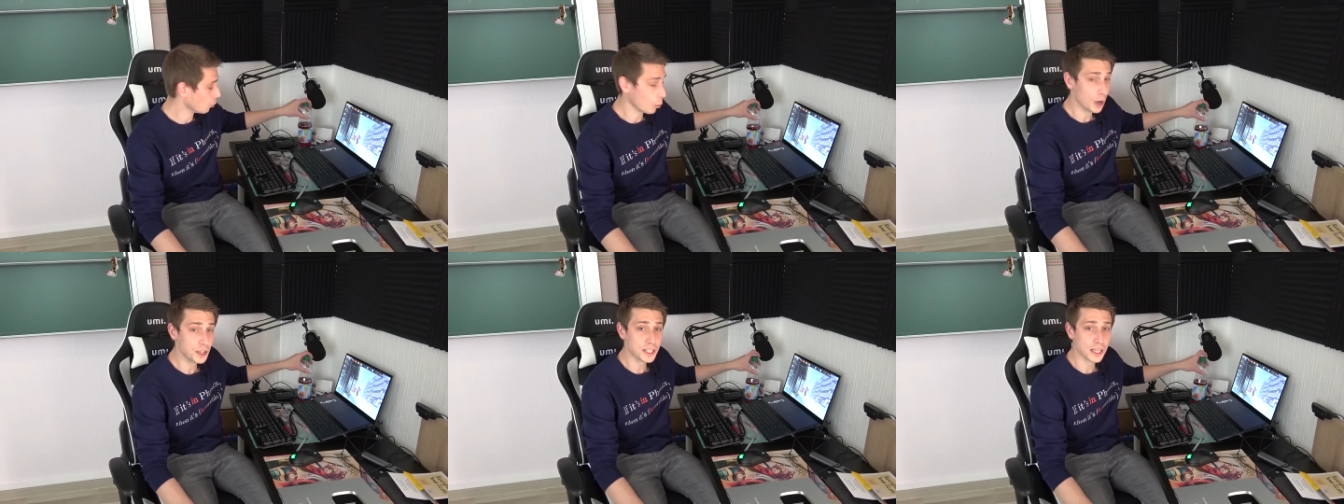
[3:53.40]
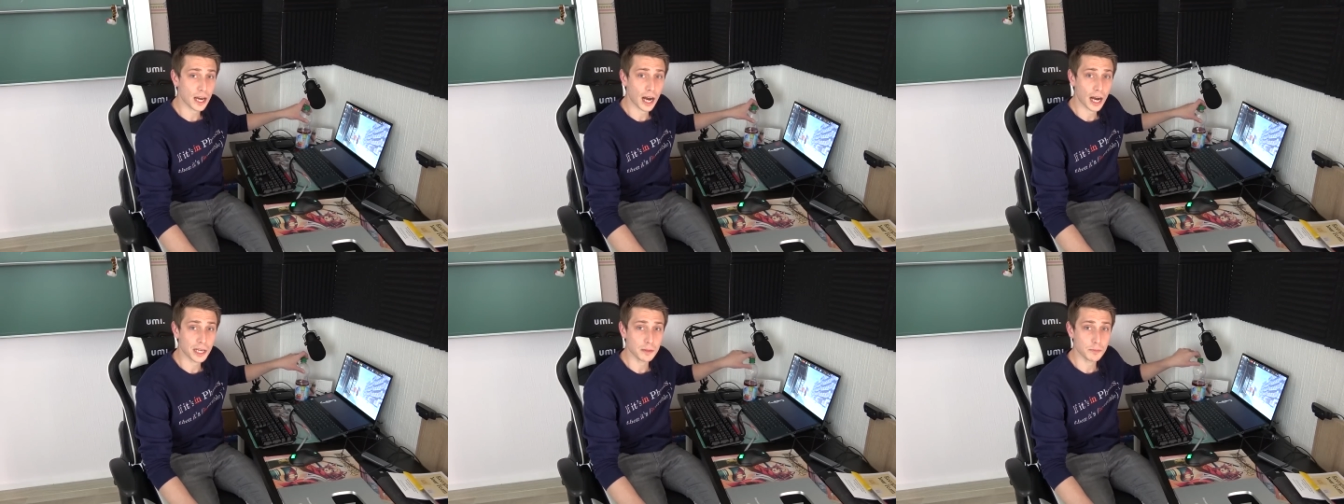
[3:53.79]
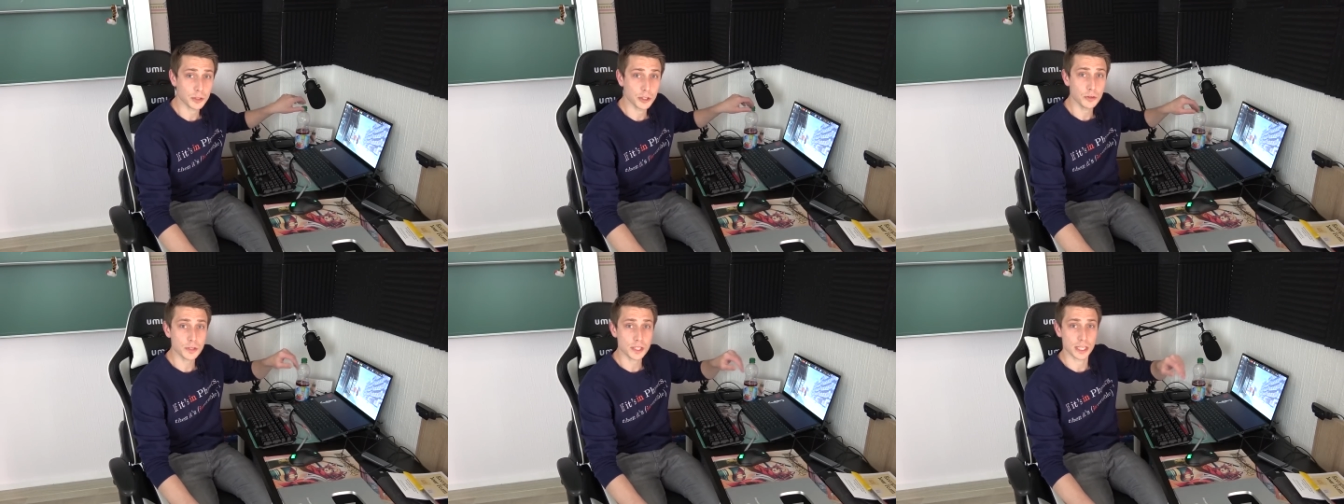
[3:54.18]
What I am
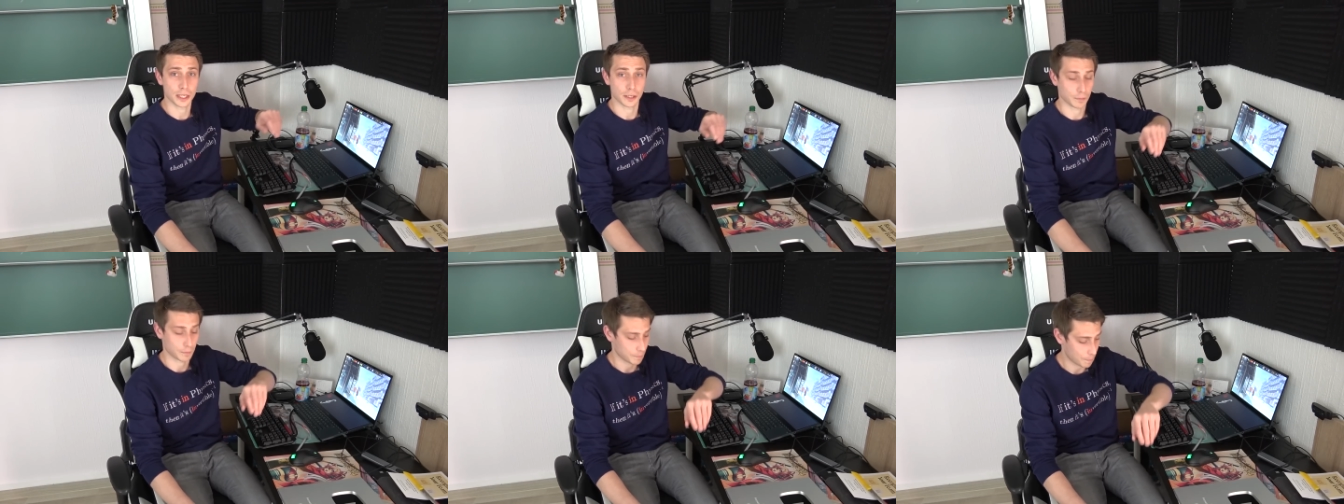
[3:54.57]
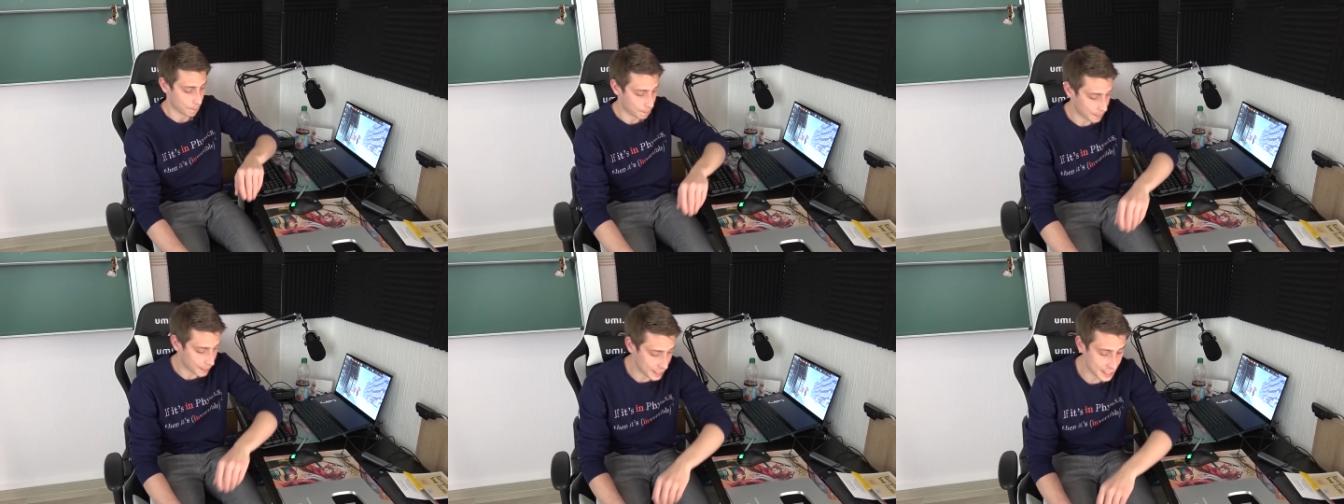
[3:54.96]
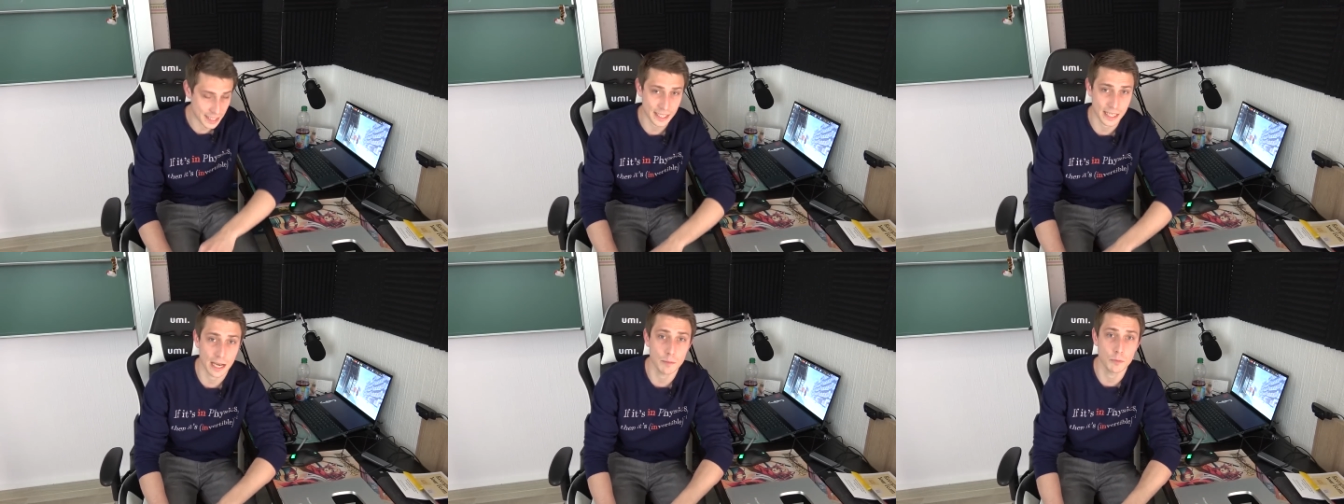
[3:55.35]
using
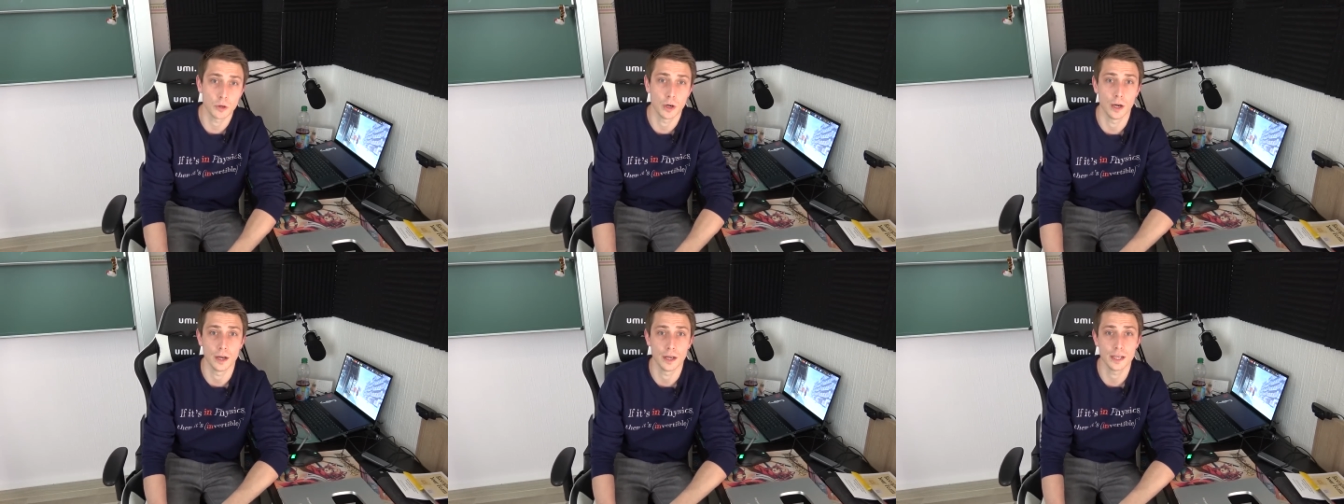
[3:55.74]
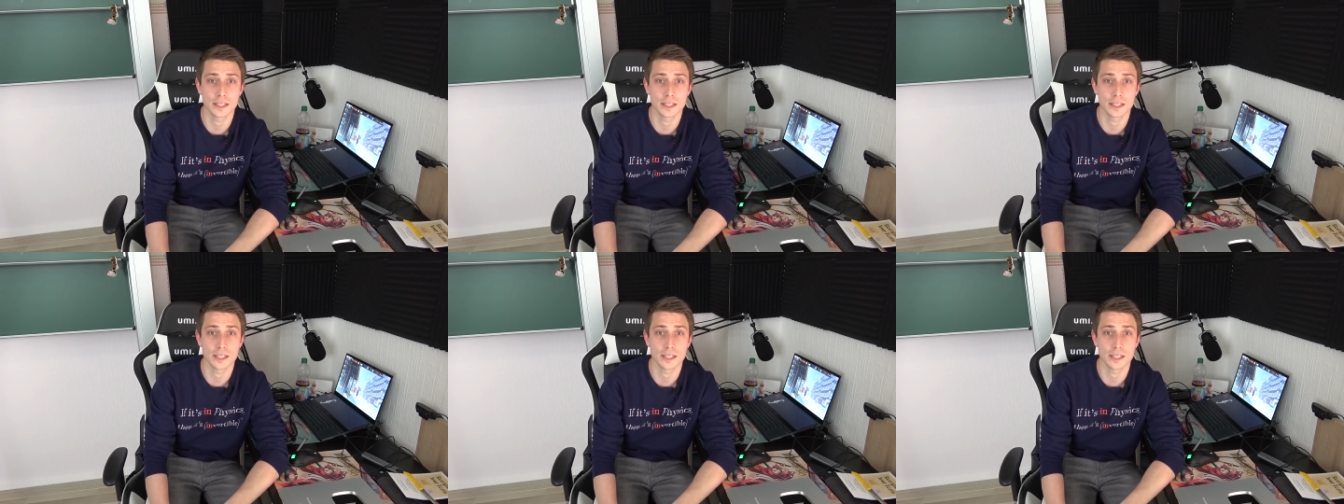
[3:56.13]
as a camera